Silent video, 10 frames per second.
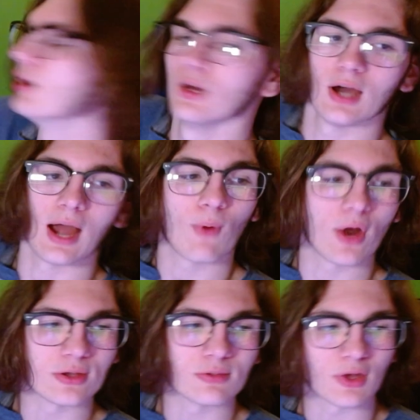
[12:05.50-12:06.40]
I want you
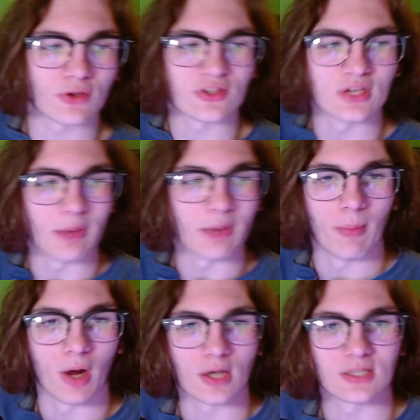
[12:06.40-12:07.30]
to be able to see my
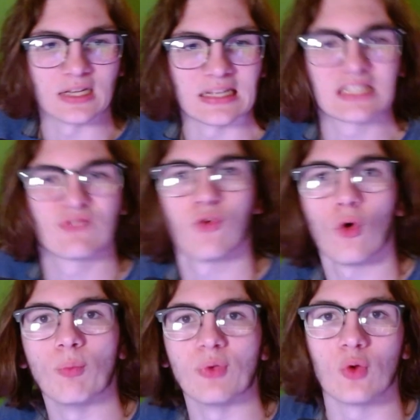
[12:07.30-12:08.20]
Among Us in its full
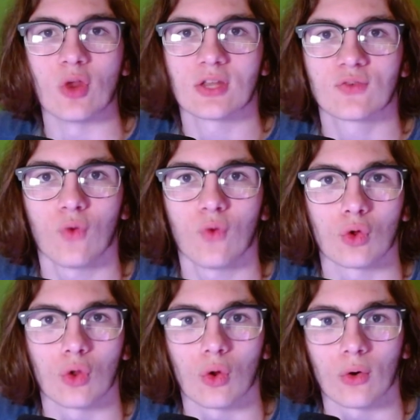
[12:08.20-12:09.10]
beauty, its full glory.